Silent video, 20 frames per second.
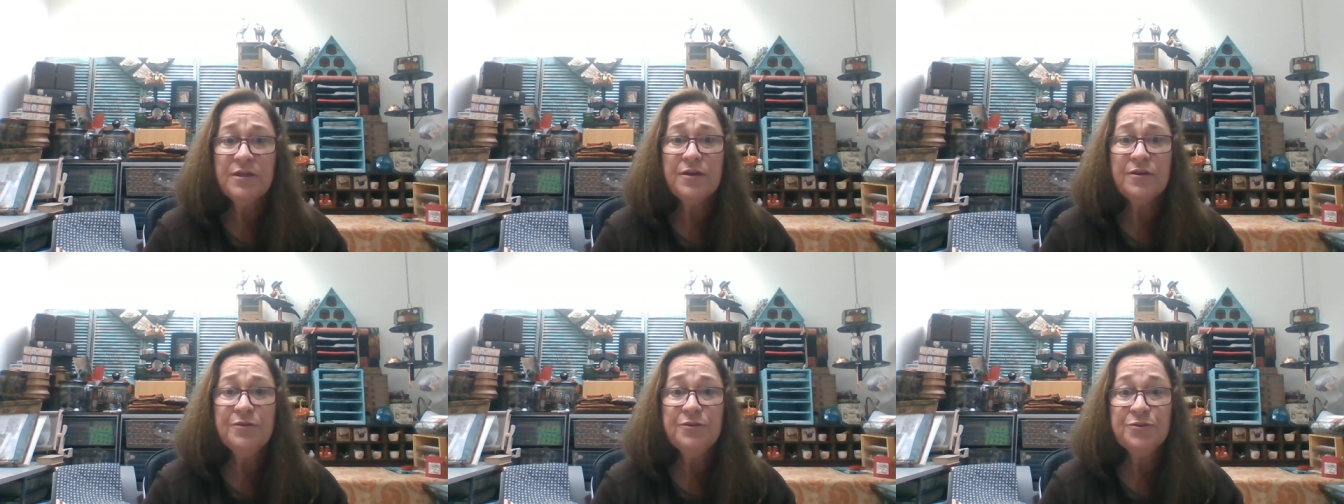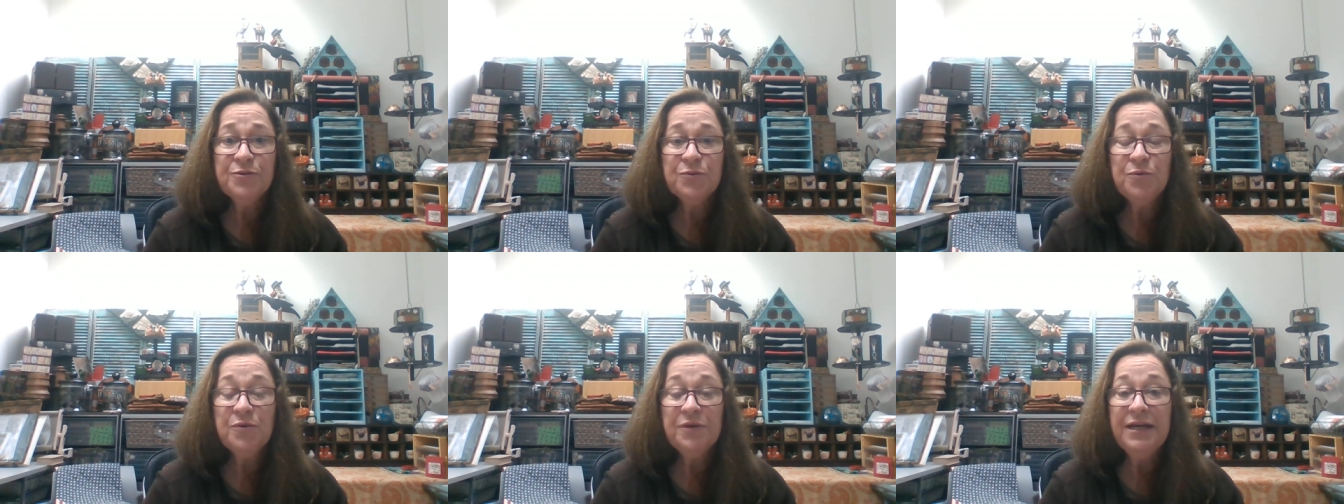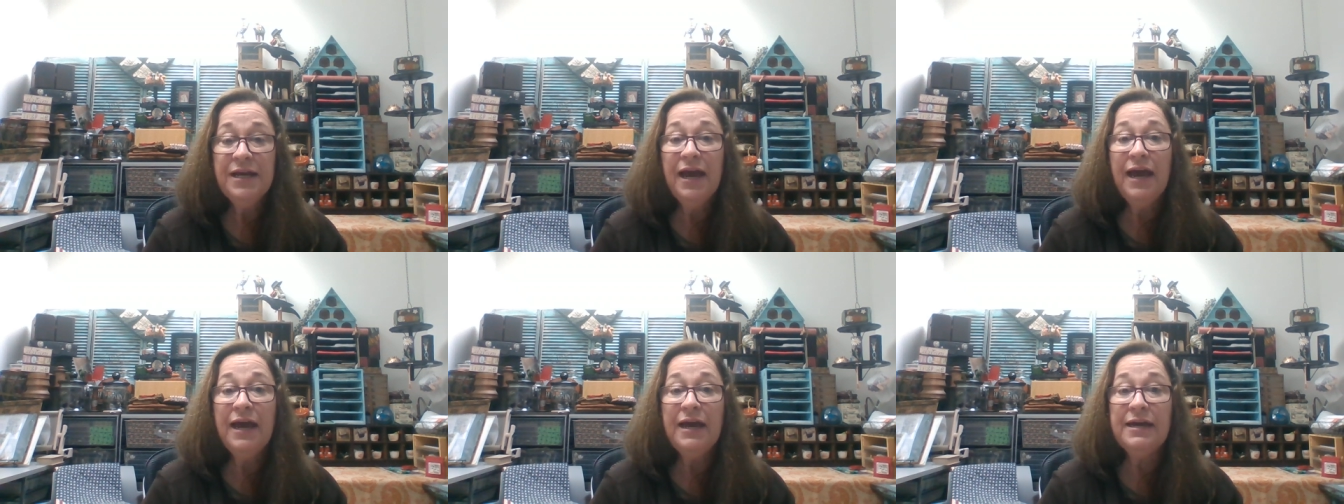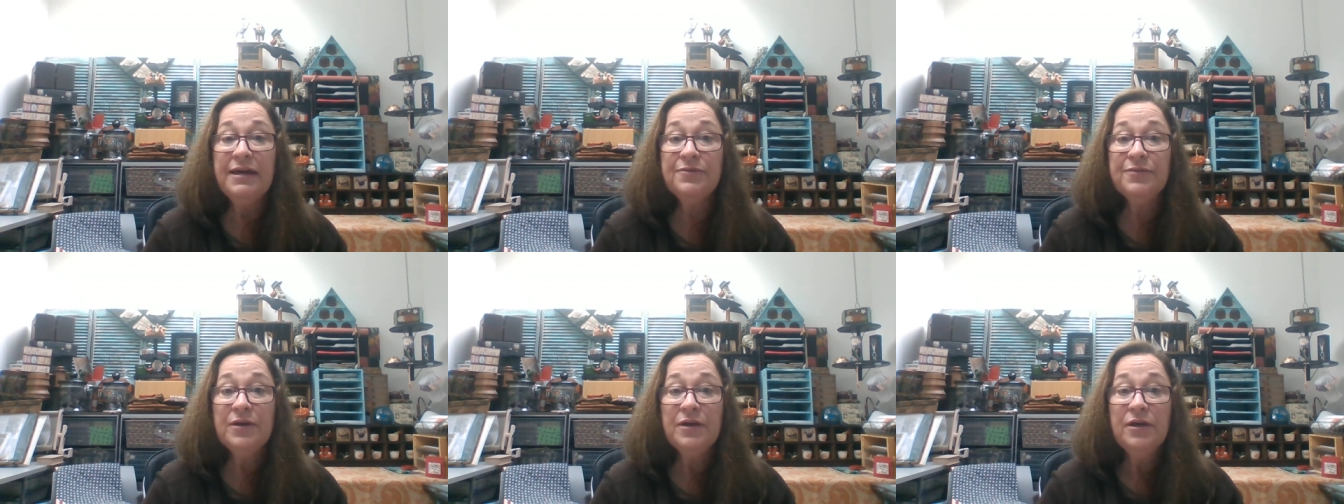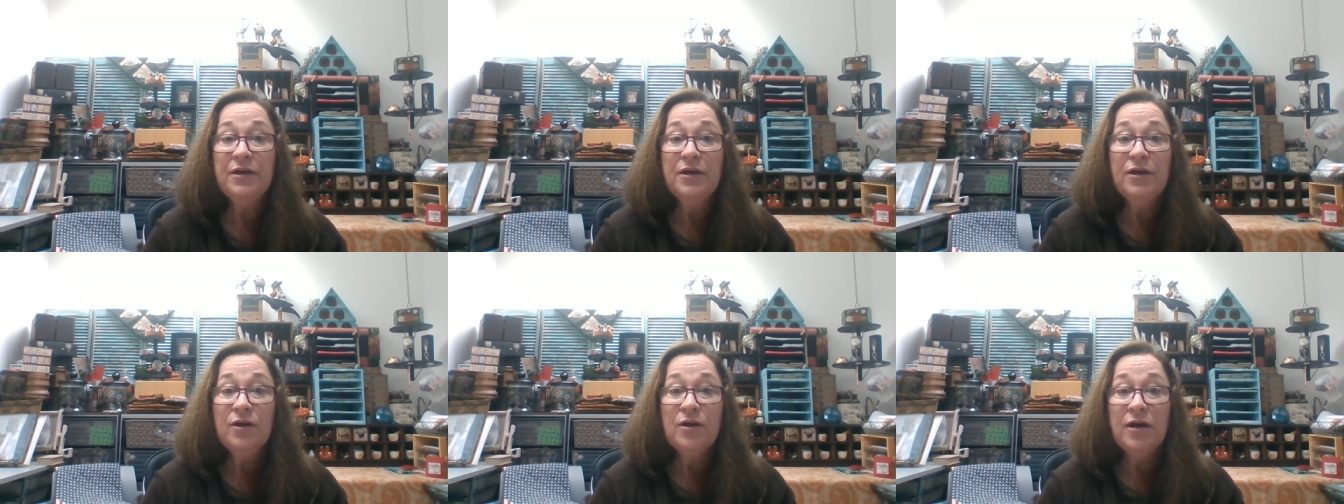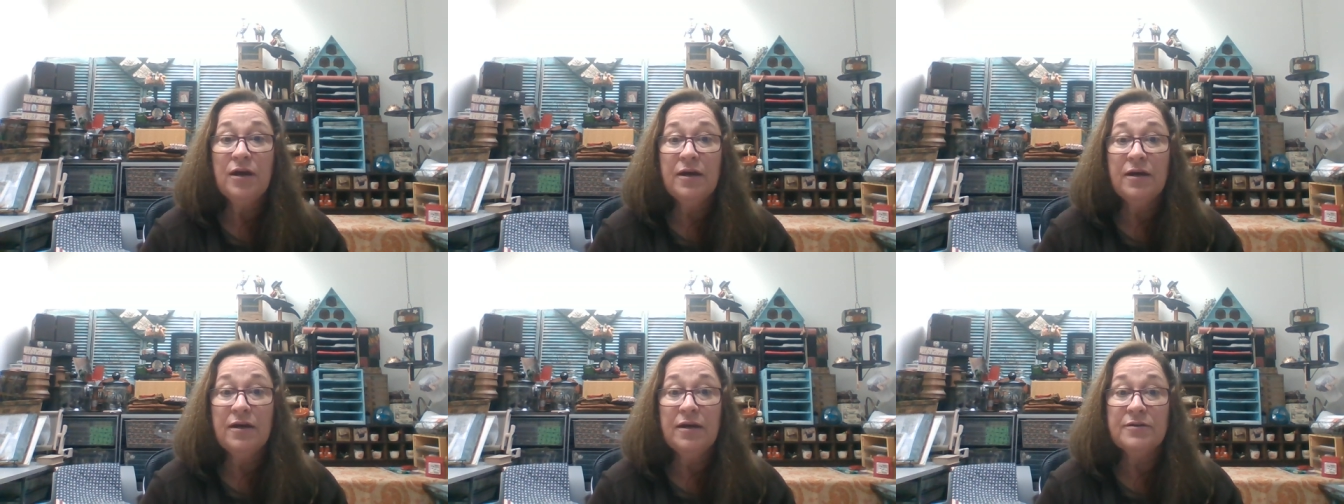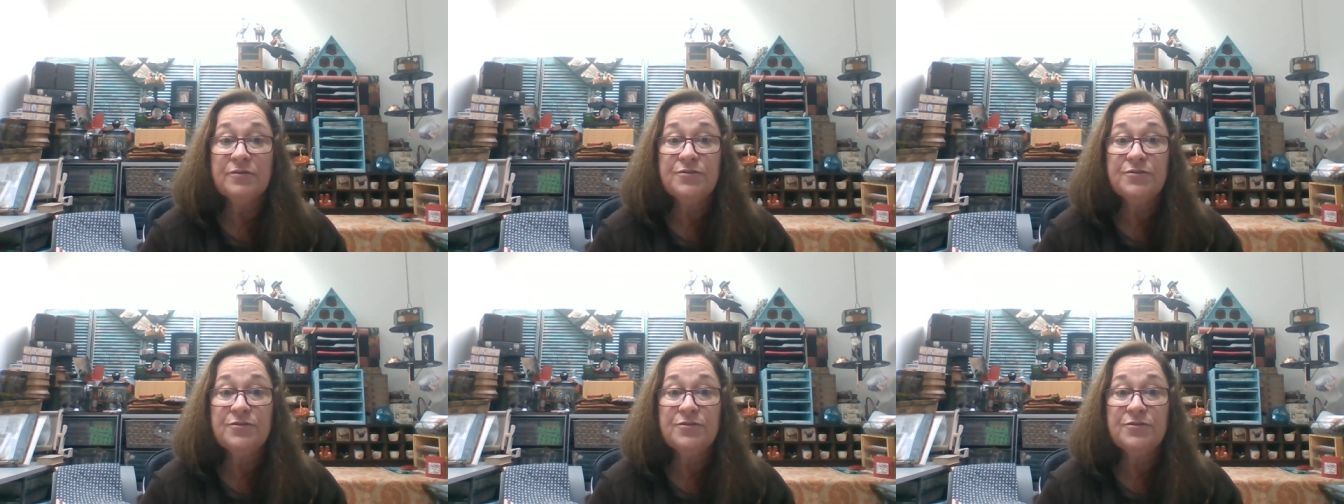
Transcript: the 28th. Uh,